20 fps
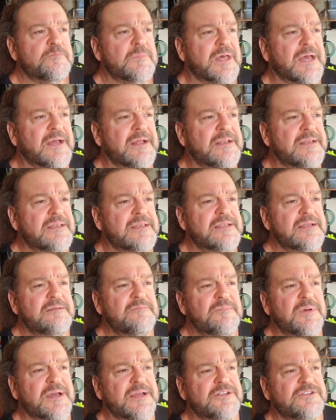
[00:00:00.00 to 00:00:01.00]
I did
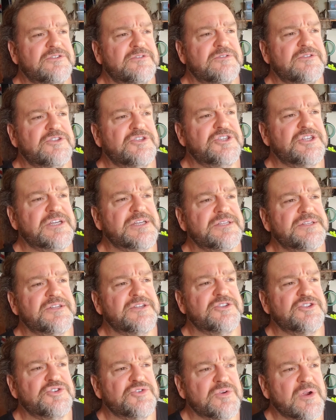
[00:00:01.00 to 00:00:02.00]
my chest
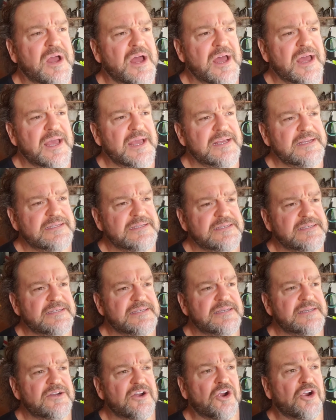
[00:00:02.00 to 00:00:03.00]
and tris
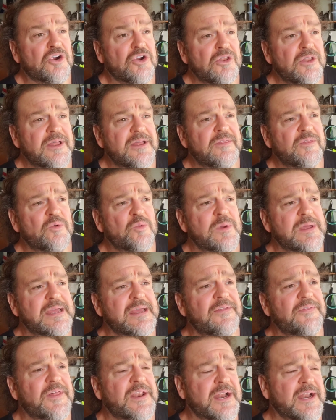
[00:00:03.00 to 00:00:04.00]
early in the week,
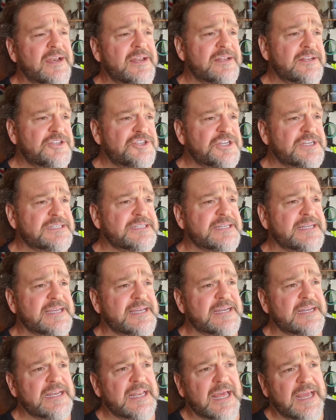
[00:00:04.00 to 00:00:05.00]
and then I did chest
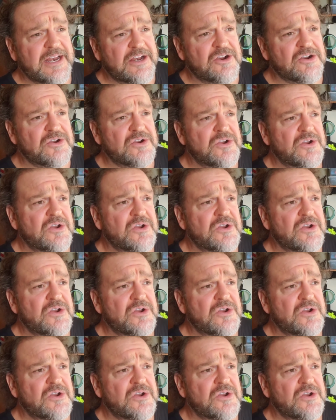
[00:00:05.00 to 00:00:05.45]
again later,